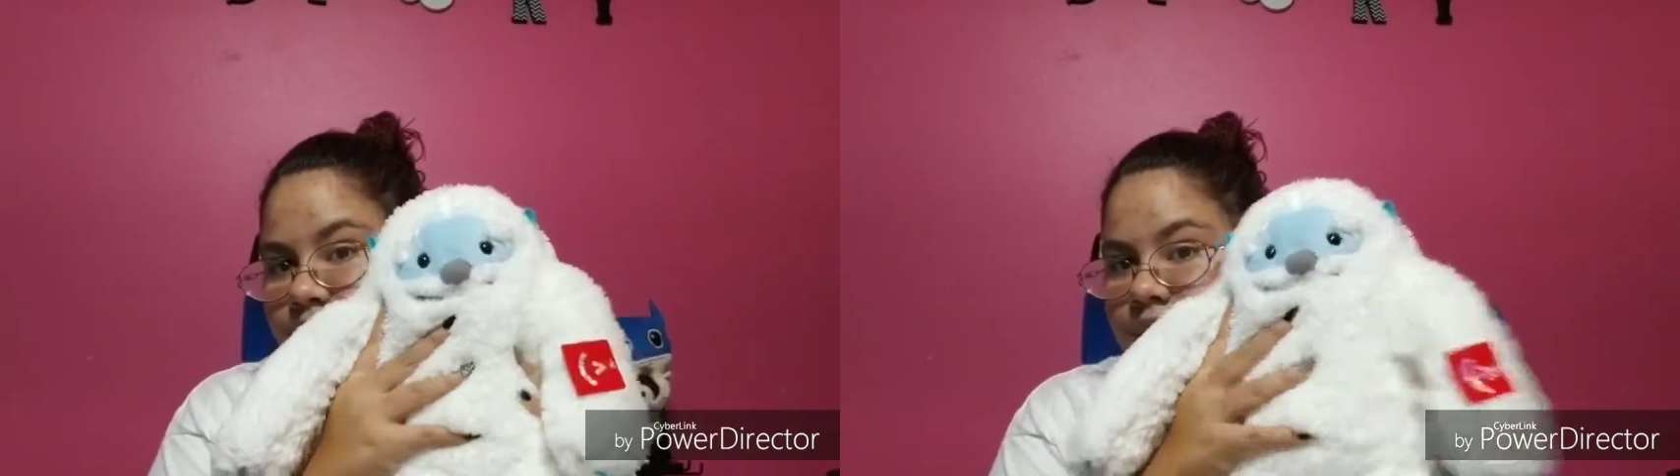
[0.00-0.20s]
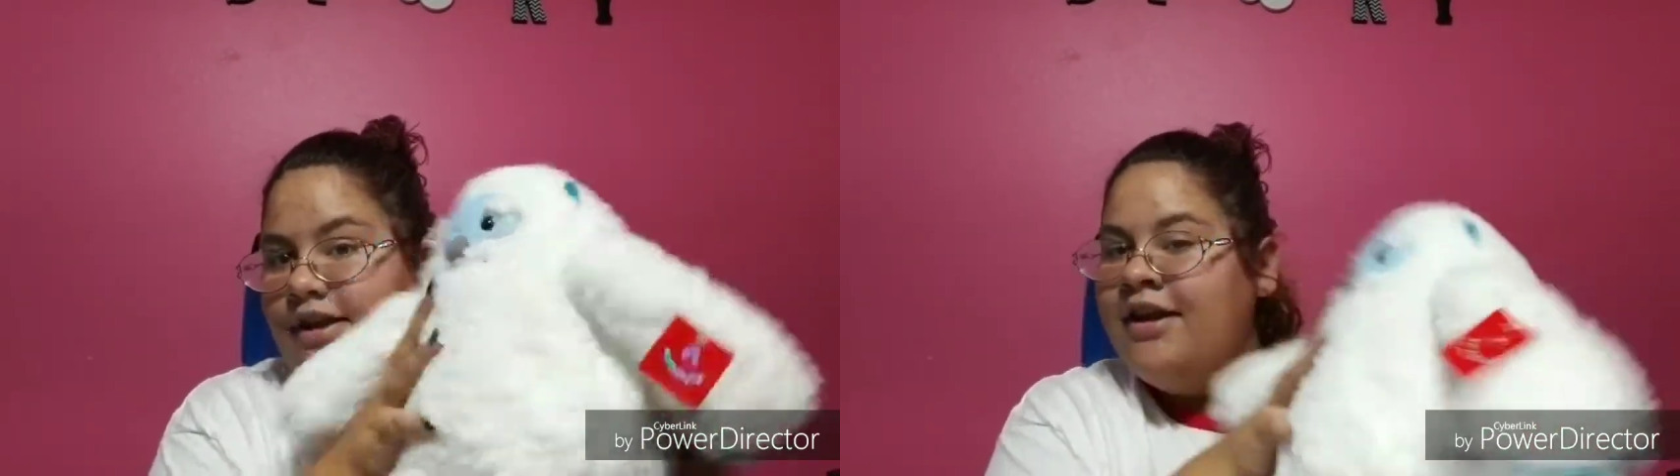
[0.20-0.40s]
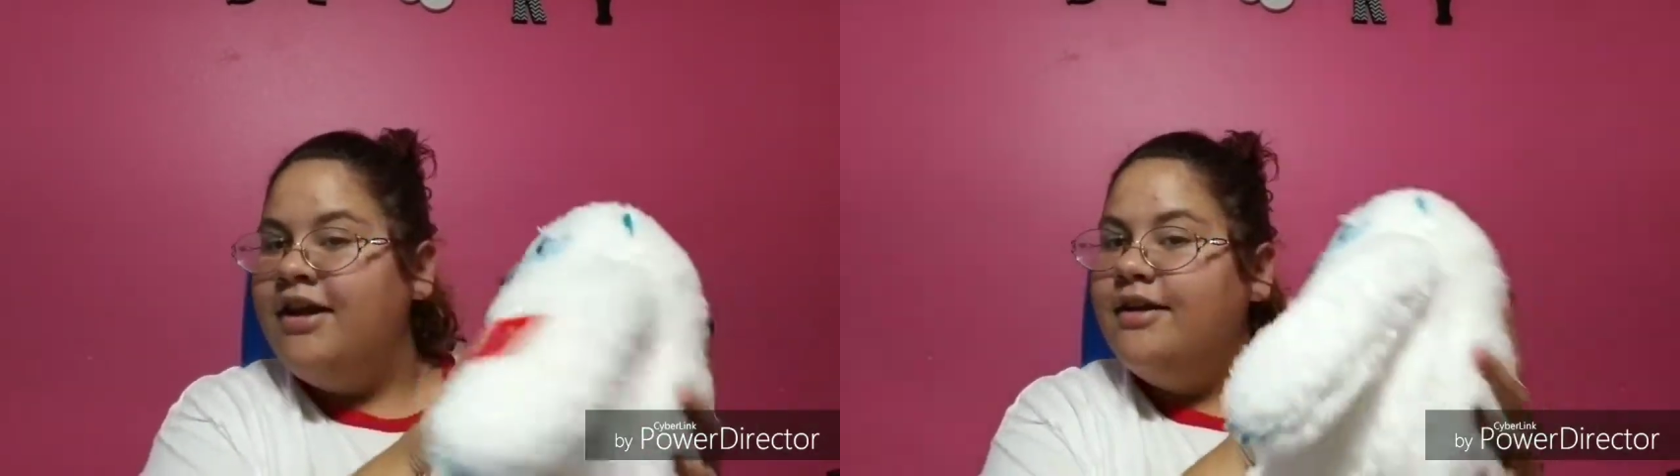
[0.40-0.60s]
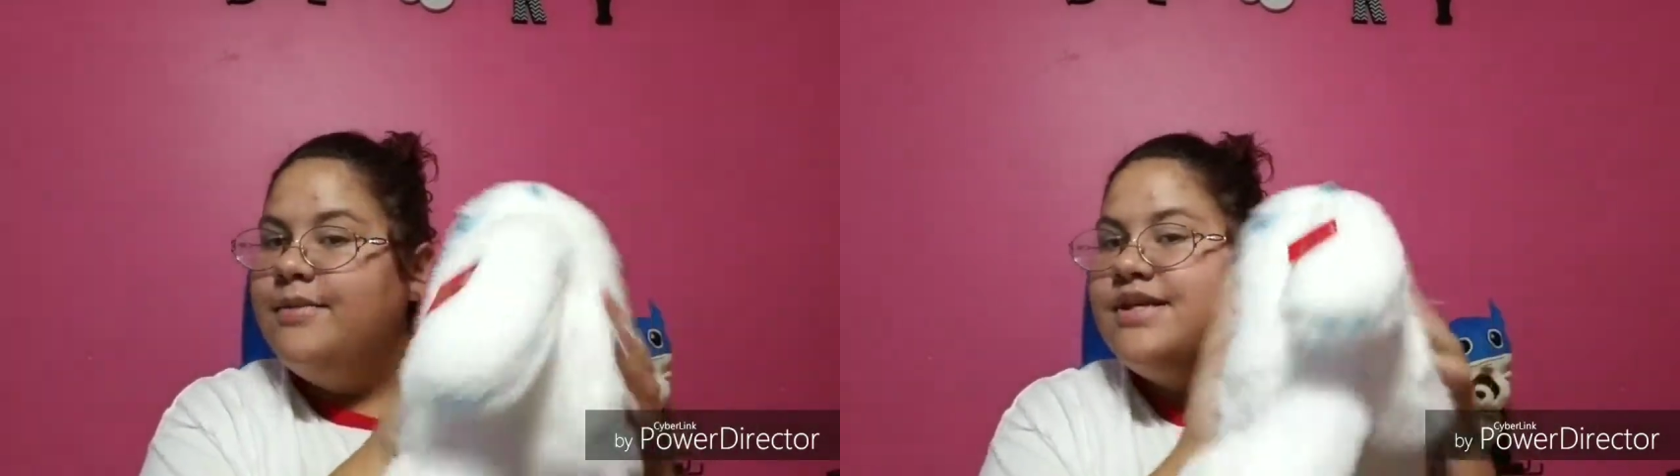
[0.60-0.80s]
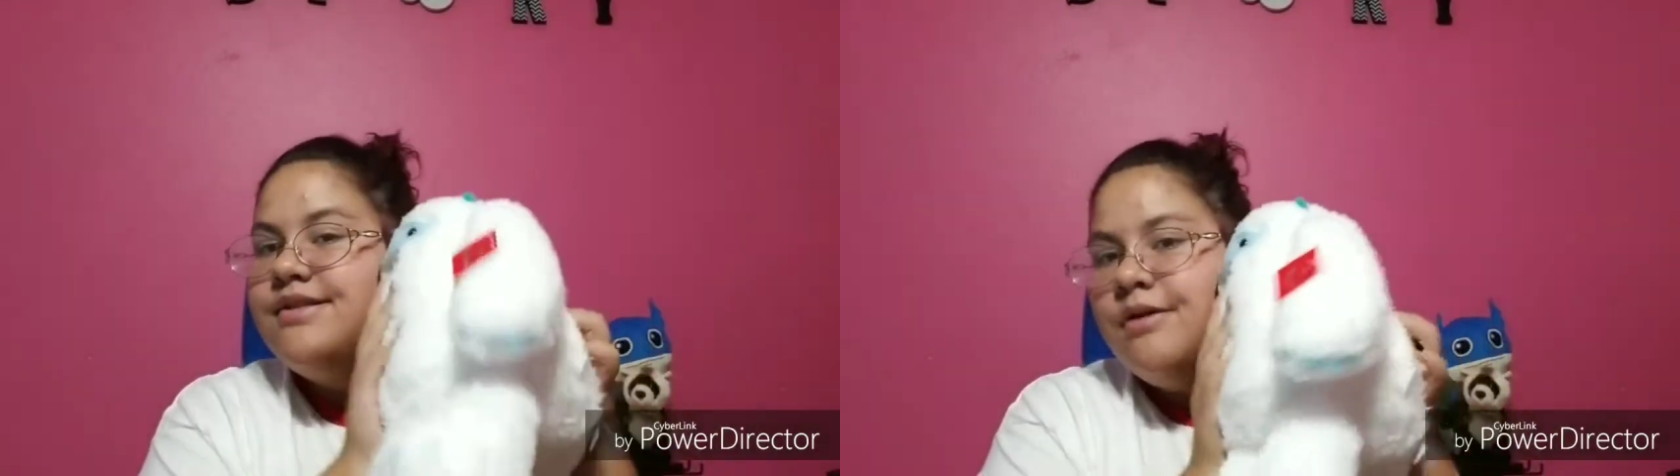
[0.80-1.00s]
Look at
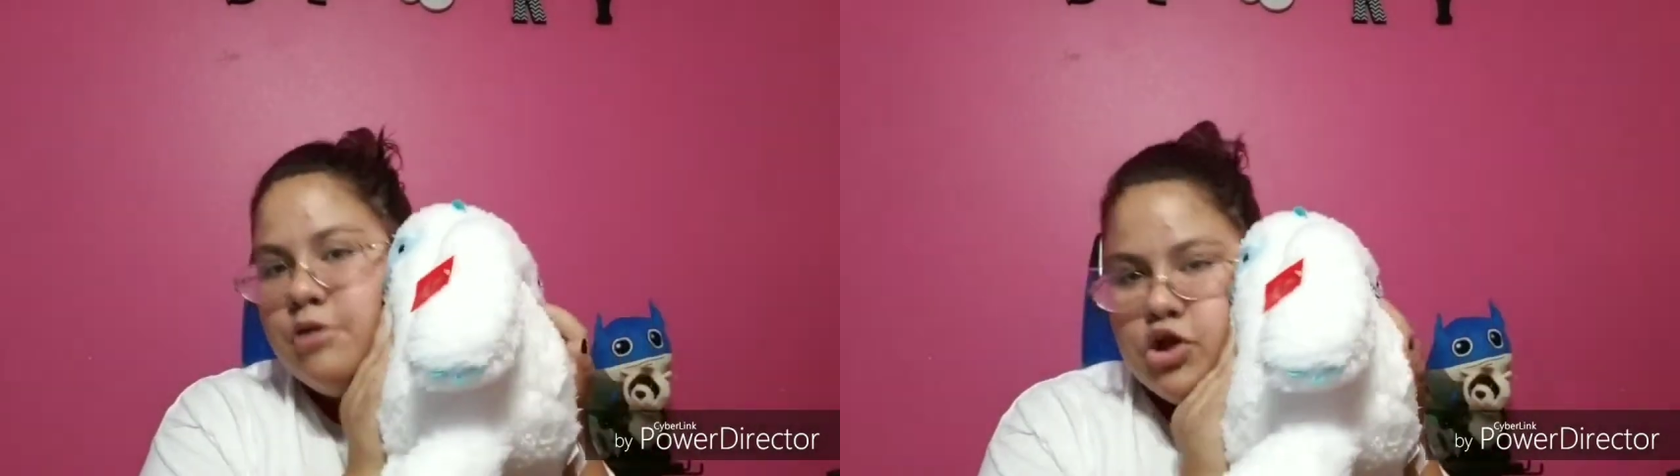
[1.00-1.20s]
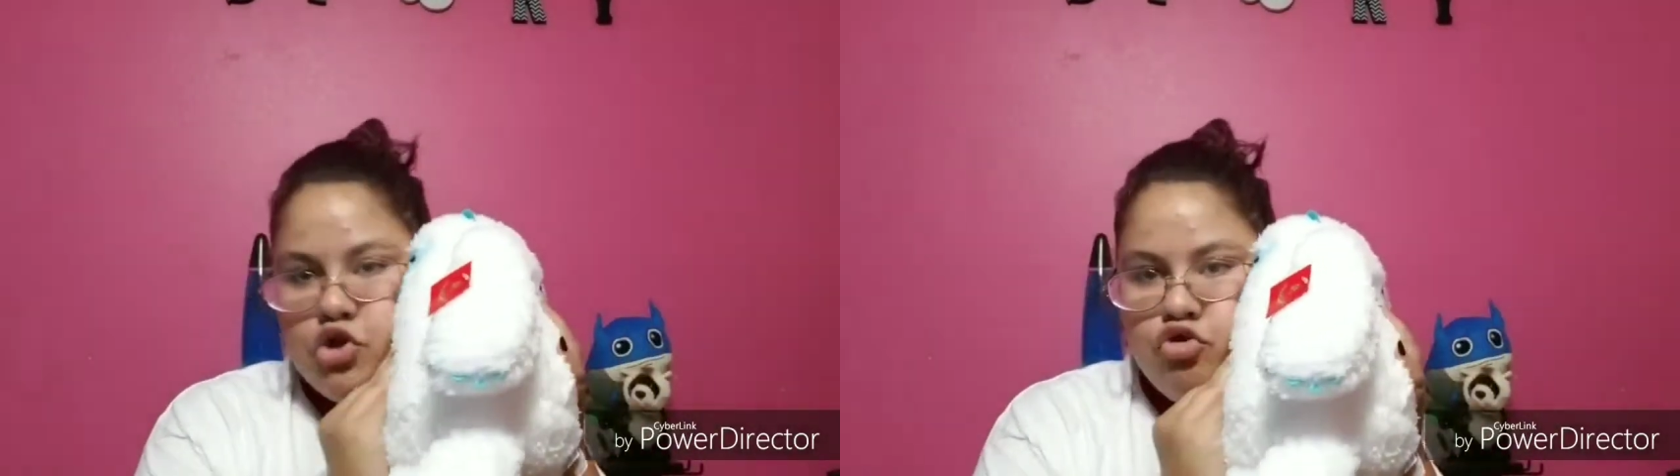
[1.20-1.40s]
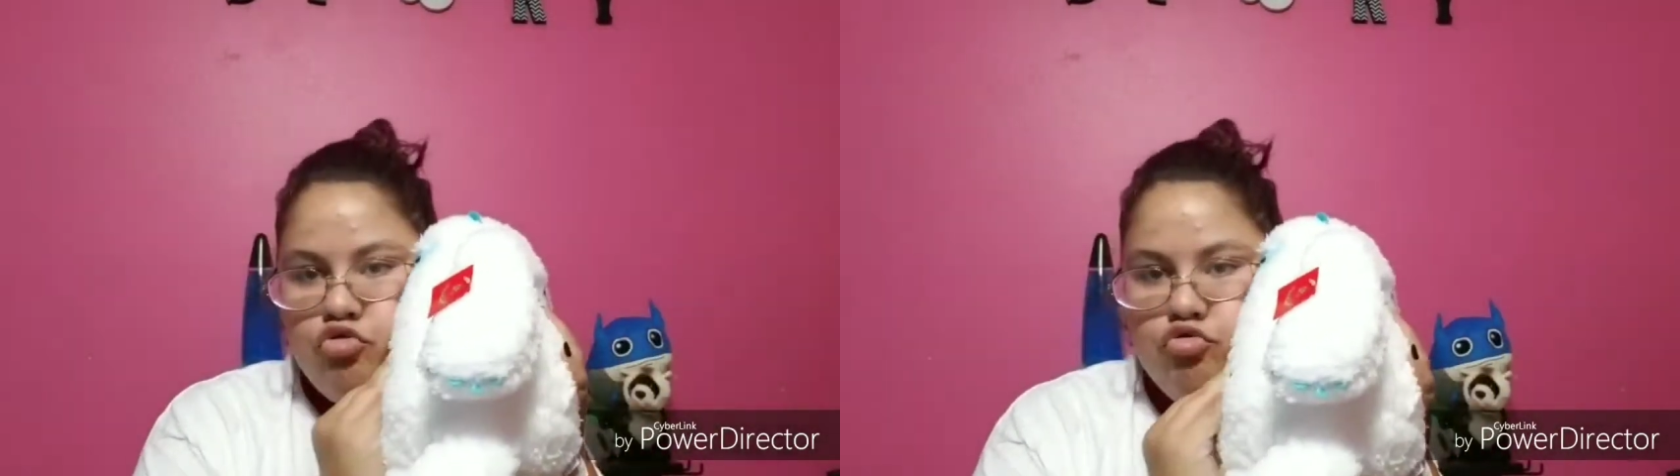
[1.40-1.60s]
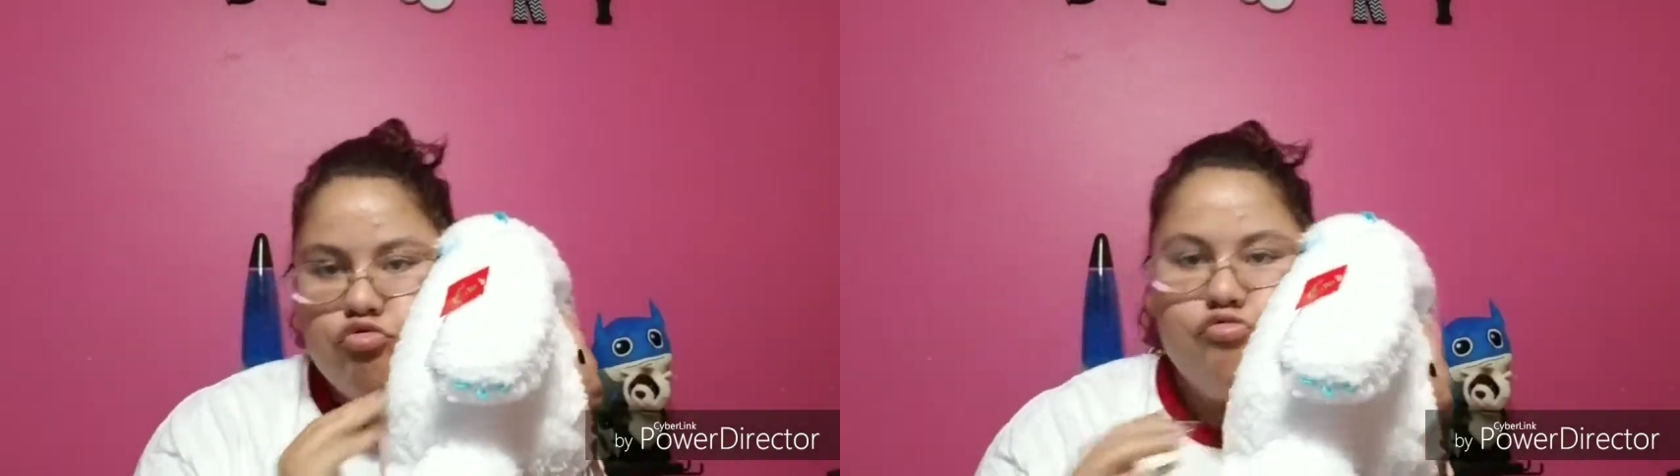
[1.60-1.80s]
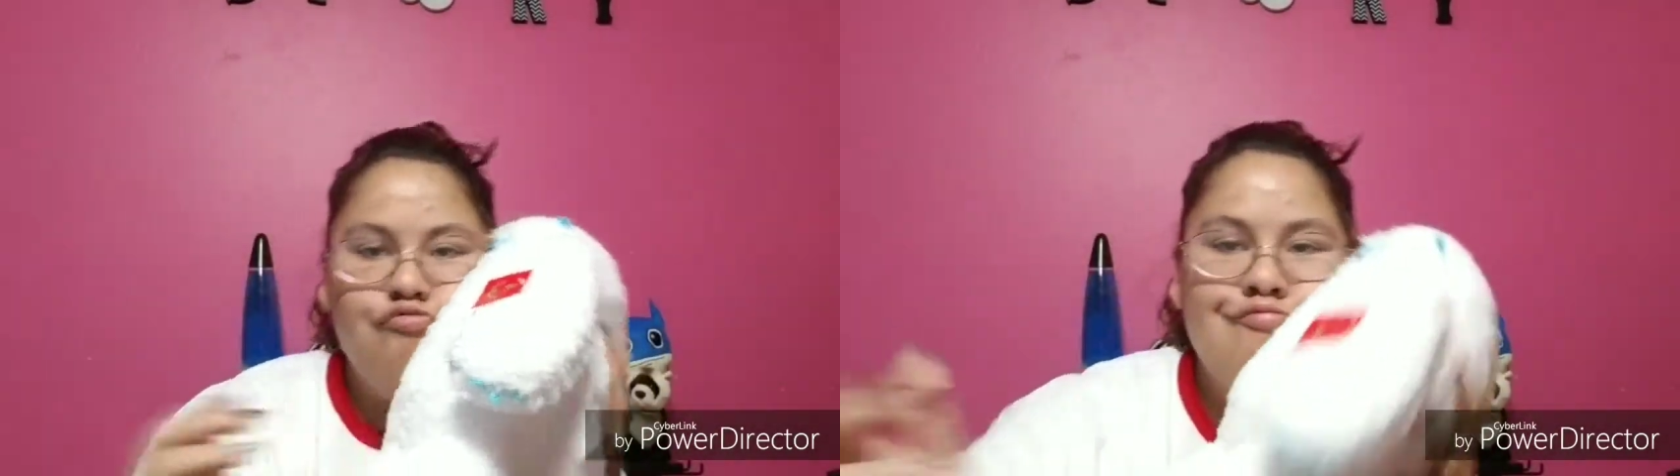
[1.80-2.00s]
him. He's so
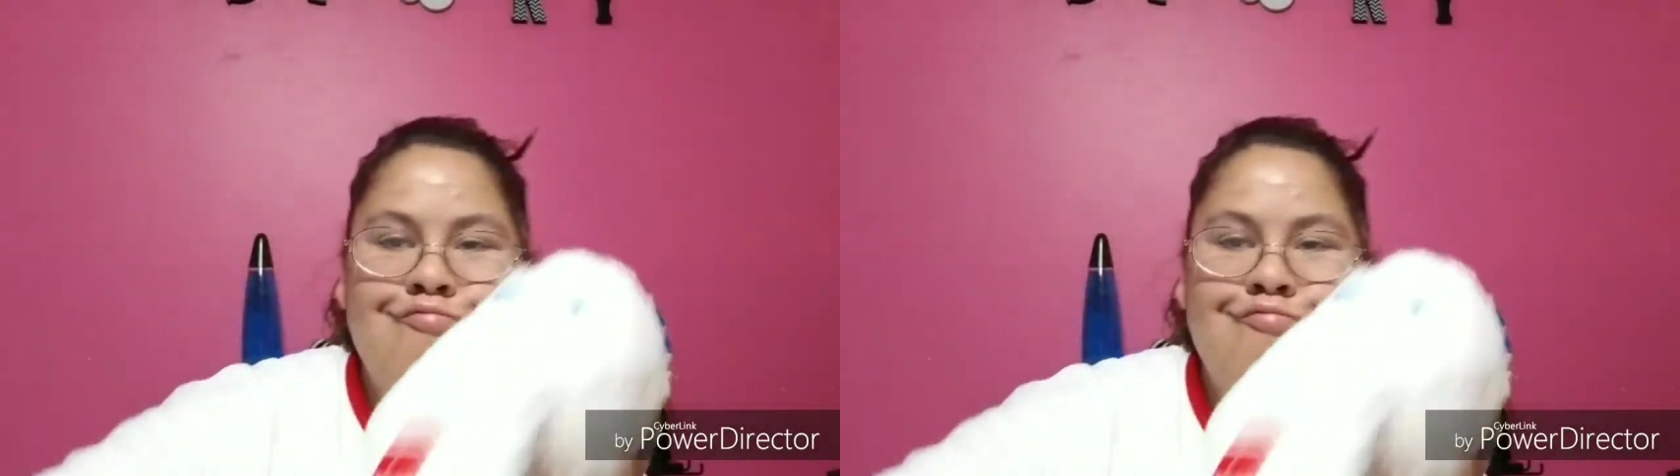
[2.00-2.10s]
cute.